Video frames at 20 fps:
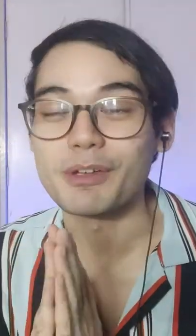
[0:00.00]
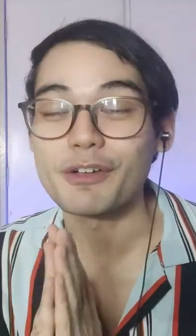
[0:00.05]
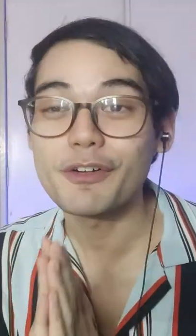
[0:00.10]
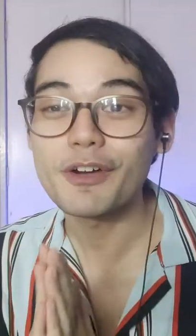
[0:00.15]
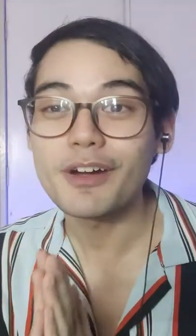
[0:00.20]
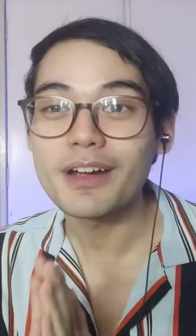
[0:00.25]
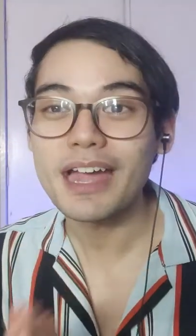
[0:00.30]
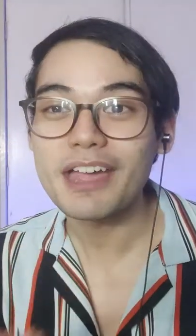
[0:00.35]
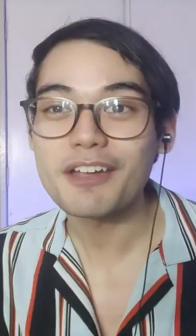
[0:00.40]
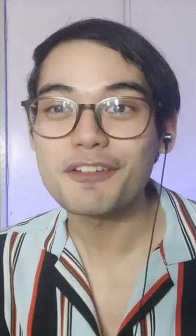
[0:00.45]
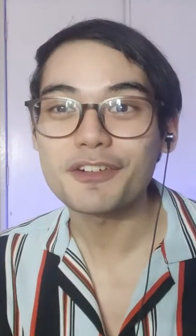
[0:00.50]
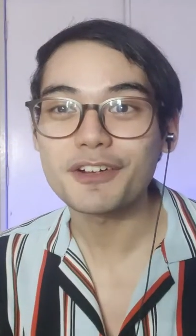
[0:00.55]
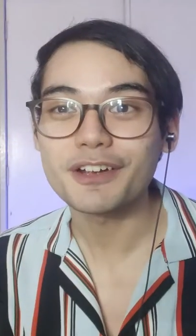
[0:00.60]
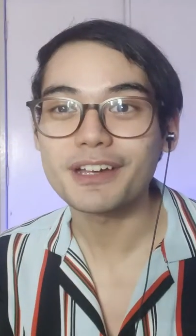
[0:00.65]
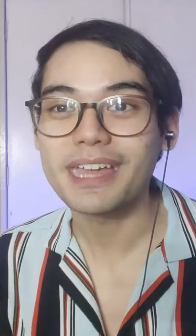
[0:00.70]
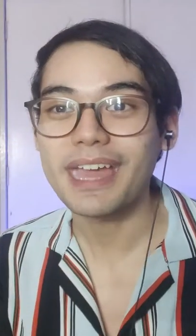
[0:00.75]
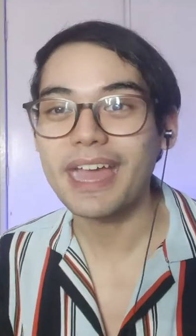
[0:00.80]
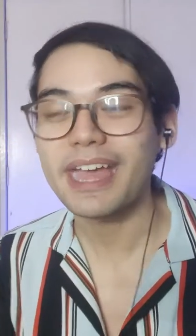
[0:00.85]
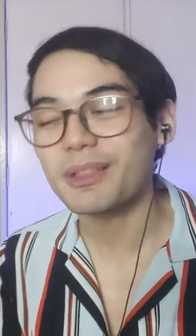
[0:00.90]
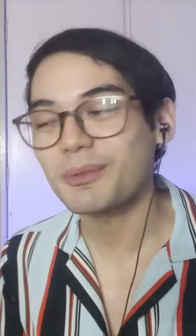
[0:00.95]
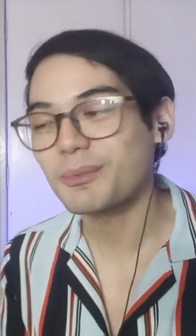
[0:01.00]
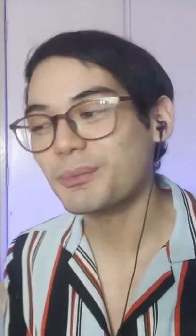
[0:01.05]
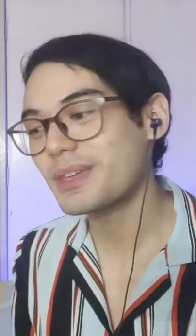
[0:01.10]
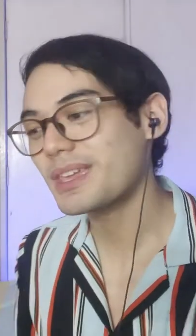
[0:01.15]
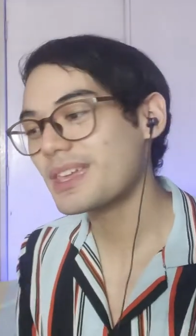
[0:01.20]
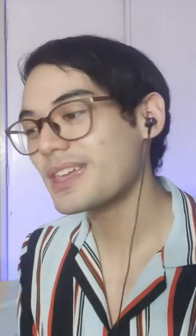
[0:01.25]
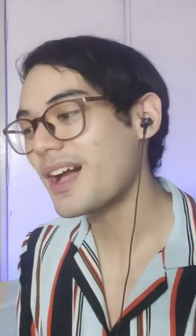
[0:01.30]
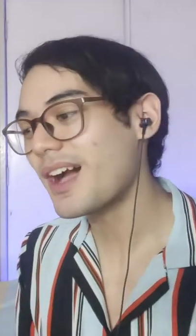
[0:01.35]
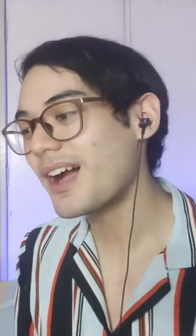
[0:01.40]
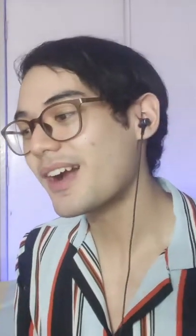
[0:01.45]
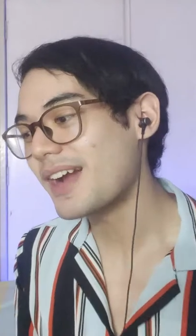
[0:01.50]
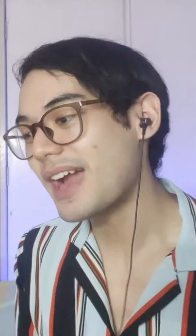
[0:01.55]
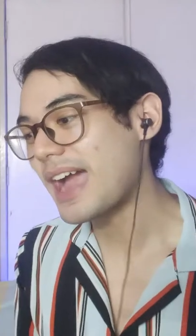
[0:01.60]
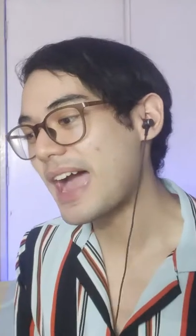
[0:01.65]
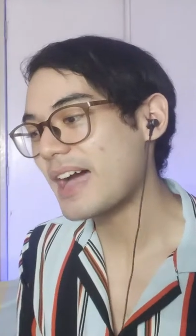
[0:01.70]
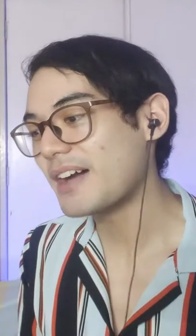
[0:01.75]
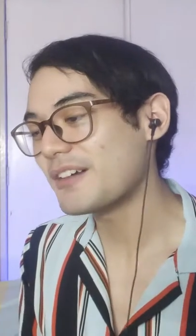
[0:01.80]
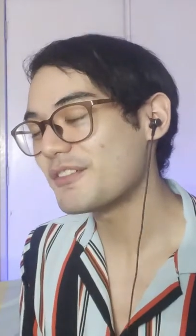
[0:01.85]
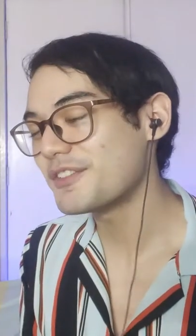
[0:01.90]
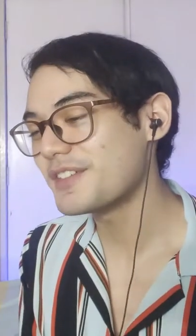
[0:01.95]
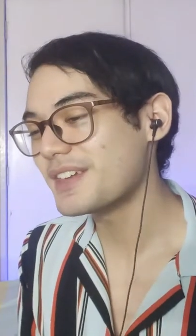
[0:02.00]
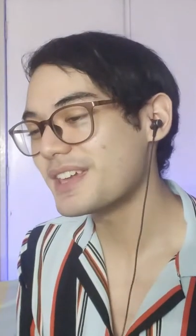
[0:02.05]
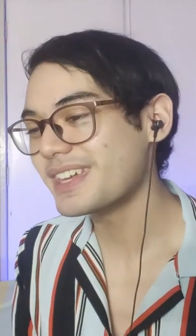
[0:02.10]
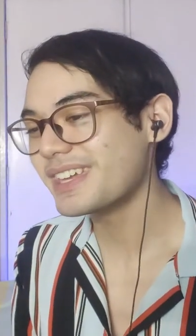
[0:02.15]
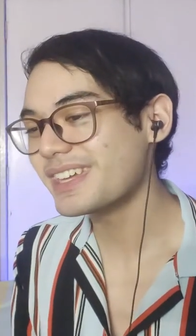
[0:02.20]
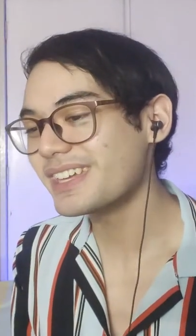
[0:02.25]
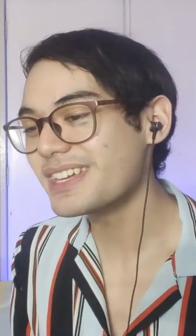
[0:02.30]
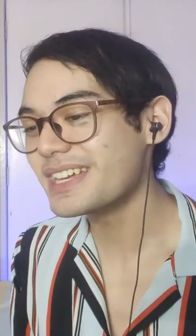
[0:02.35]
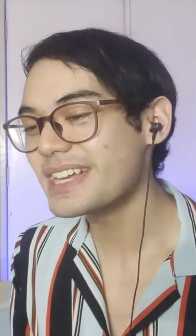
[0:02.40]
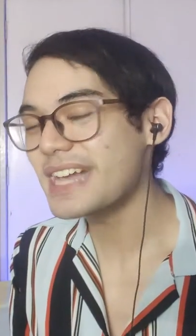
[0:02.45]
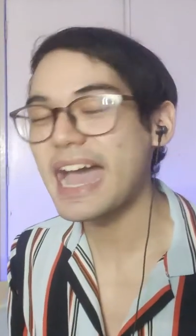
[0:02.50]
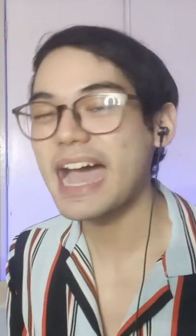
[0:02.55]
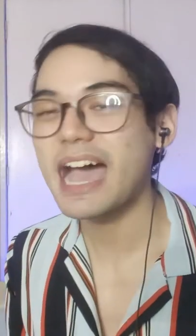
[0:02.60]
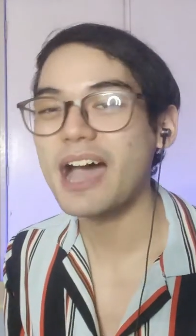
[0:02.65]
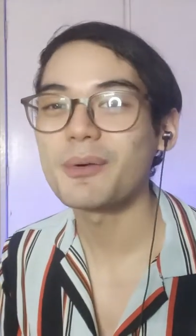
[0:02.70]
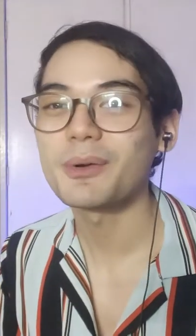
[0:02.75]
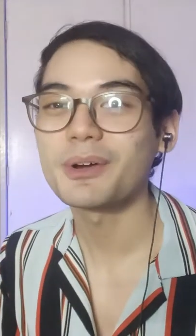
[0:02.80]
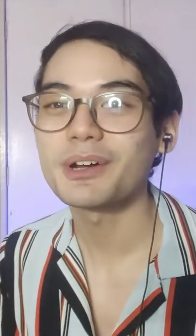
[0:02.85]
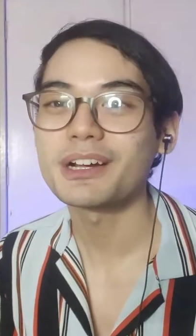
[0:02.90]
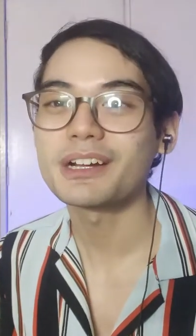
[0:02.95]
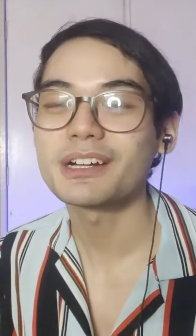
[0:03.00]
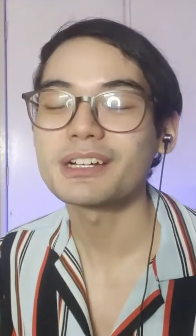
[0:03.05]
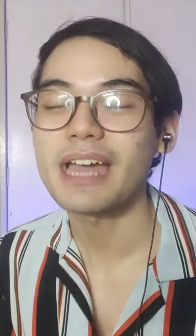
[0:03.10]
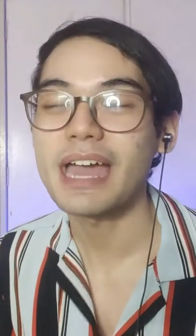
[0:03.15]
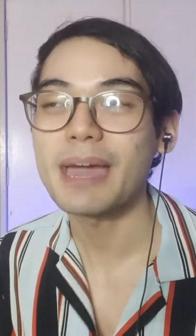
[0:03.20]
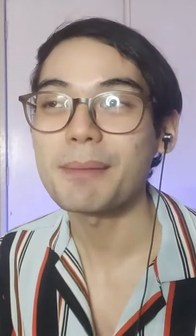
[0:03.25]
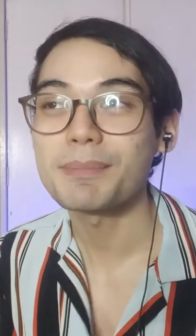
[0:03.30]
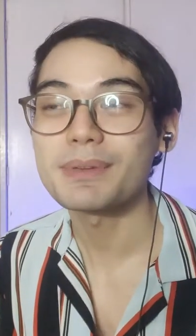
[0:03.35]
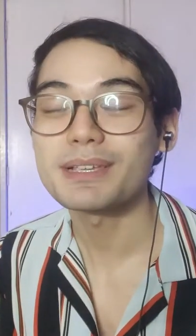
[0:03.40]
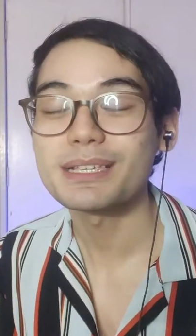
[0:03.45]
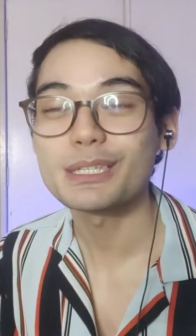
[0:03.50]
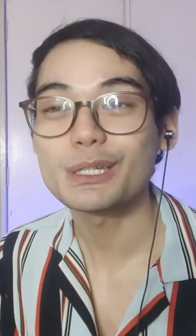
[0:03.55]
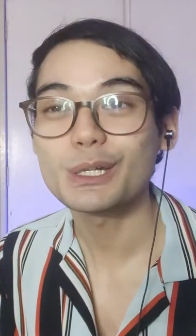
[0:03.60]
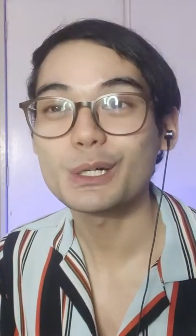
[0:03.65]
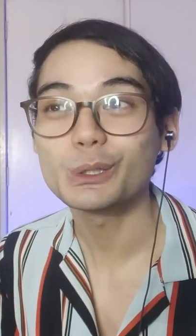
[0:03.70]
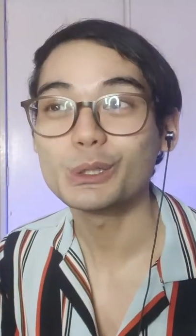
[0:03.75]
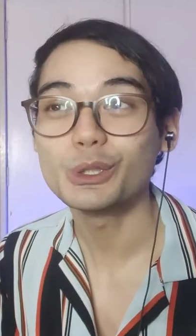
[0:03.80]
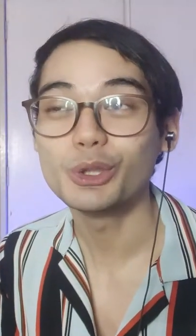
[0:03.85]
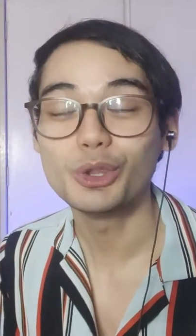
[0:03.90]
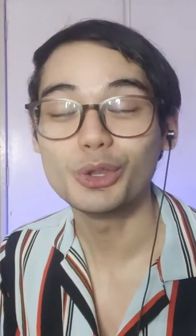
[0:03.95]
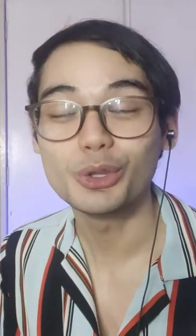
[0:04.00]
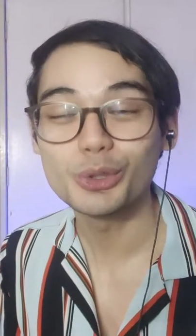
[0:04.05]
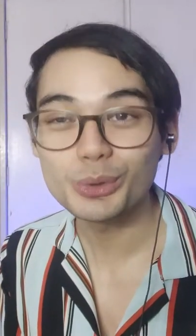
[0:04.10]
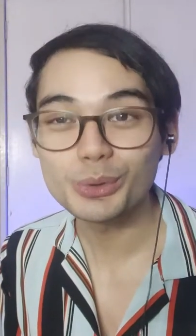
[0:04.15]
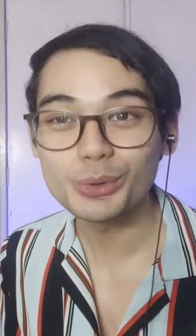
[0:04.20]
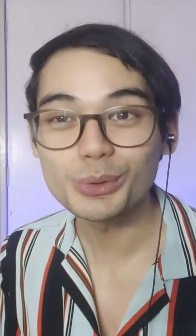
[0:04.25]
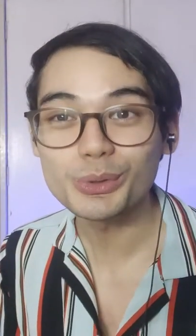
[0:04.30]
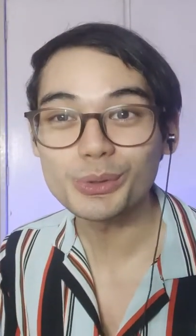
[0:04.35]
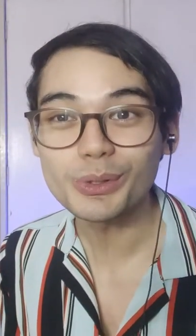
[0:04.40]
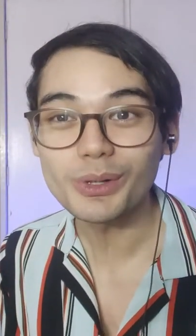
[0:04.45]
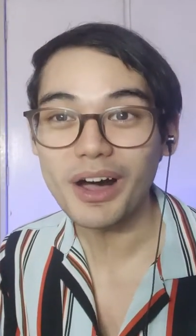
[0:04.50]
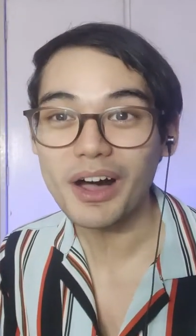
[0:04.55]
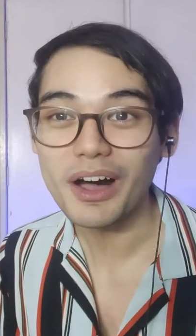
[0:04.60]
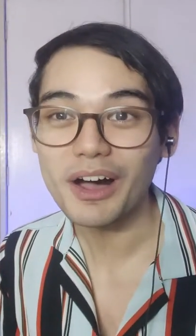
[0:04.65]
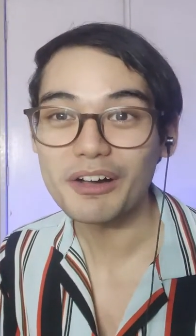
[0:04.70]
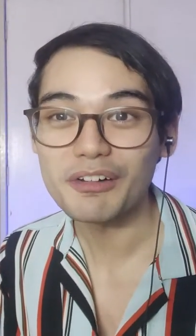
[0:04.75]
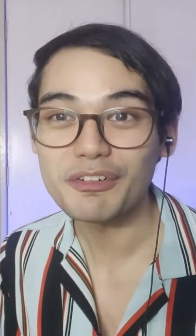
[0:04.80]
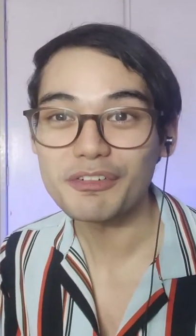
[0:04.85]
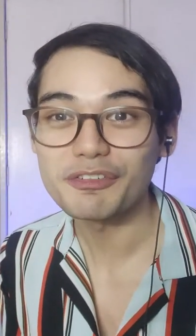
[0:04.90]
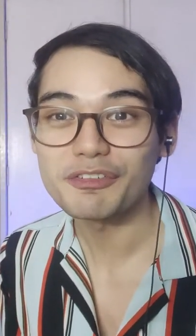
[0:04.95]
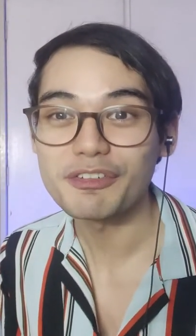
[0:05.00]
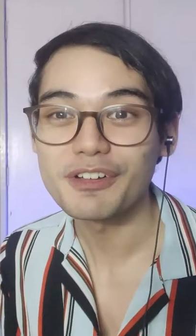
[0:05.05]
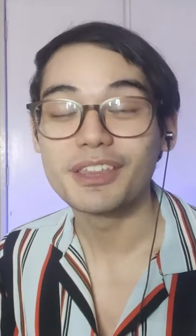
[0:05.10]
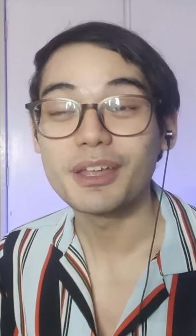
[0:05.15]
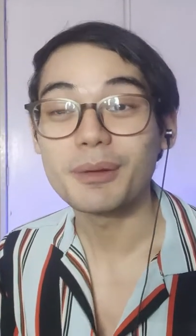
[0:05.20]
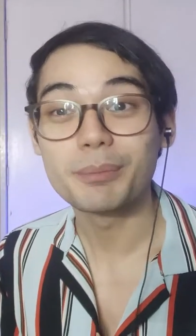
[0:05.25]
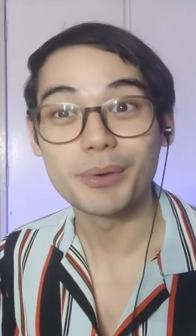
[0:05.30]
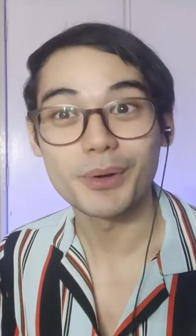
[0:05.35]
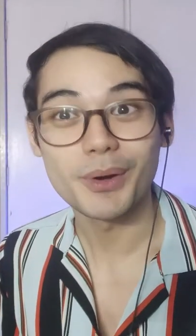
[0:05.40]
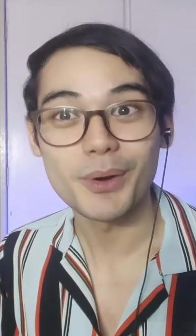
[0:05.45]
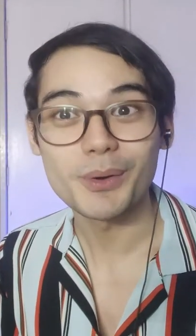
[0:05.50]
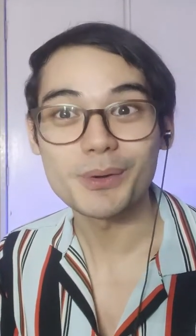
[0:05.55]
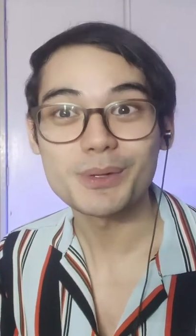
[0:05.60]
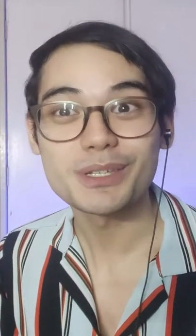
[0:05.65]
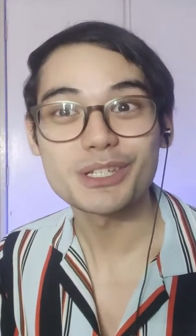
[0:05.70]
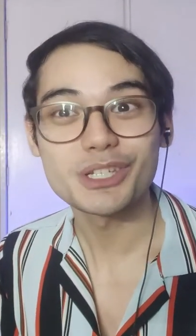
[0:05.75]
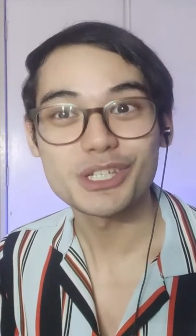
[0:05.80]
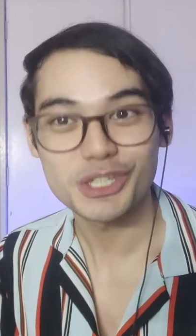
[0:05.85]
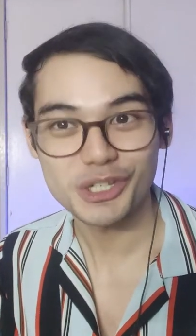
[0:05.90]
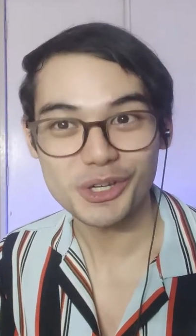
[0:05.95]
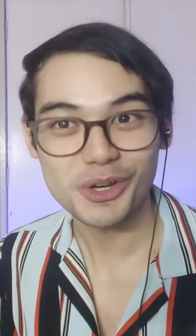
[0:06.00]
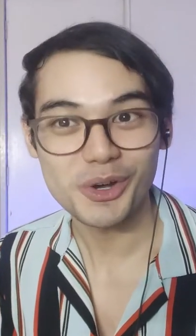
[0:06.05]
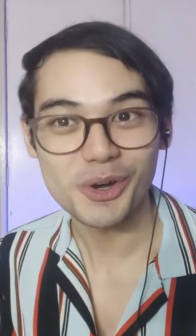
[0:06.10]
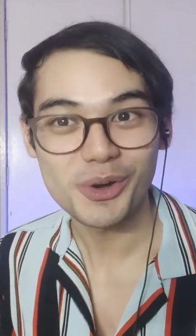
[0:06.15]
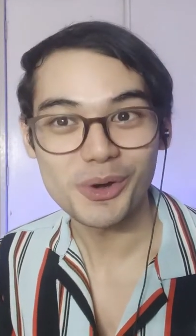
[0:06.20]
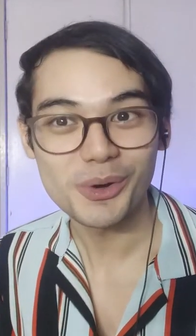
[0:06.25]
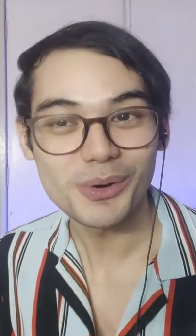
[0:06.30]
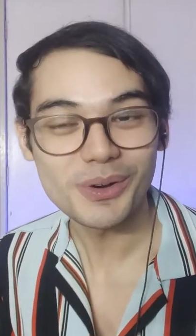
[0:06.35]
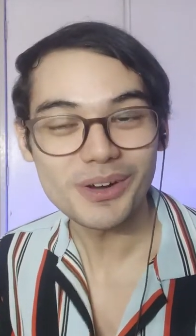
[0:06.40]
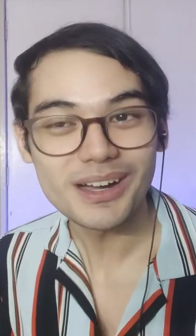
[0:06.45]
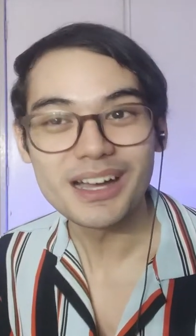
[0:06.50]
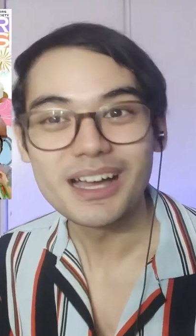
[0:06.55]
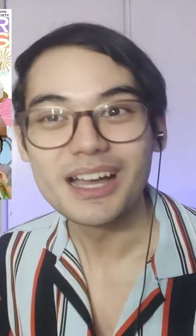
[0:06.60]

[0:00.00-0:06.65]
Before I forget, we are having our episode 2 of The Bros Show,